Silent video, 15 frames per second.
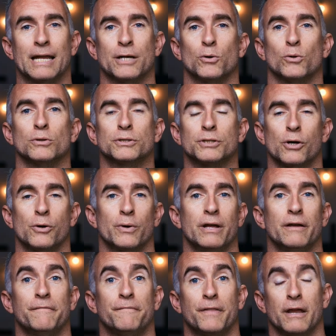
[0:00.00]
And also,
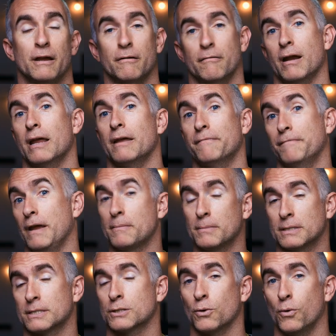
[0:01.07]
if they're a
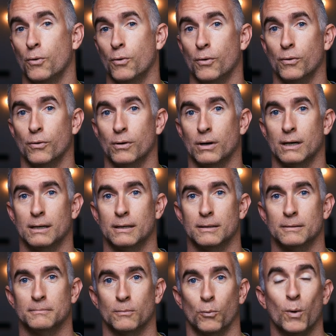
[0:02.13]
famous or
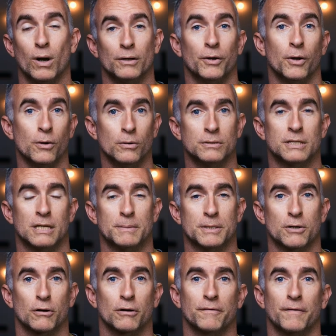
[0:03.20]
well-known
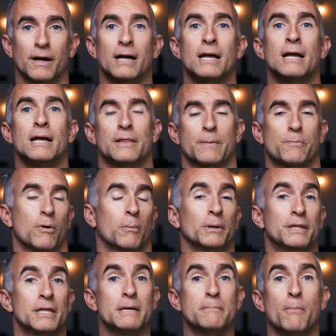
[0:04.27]
cinematographer, they're probably
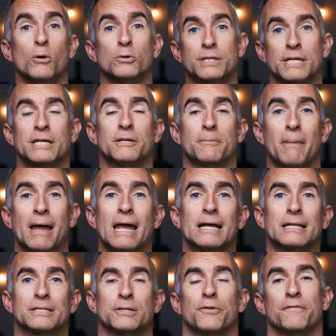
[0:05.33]
the most in
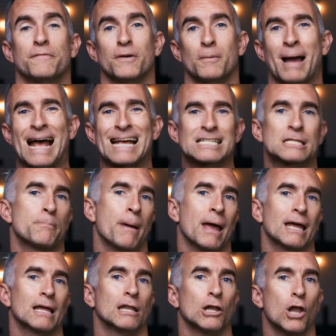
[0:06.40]
demand. So the film has to
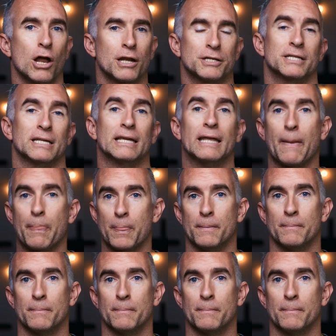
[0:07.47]
pay a lot to get